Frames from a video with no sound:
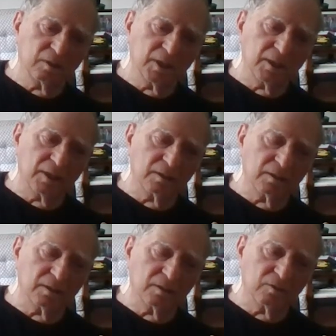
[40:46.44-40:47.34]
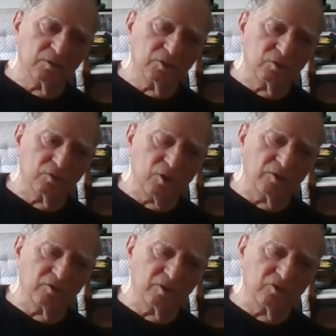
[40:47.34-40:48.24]
uh,
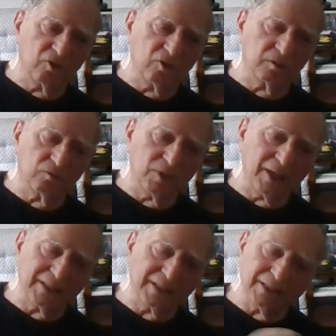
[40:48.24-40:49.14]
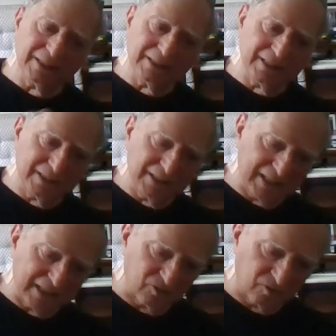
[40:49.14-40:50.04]
an assault. Well, I,
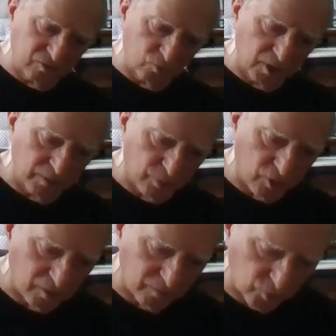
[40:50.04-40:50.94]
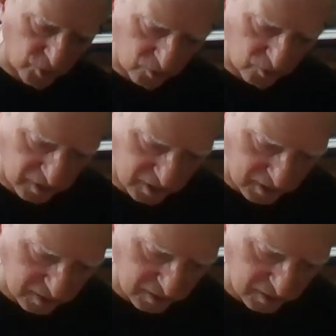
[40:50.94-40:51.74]
that's where the problem with, with the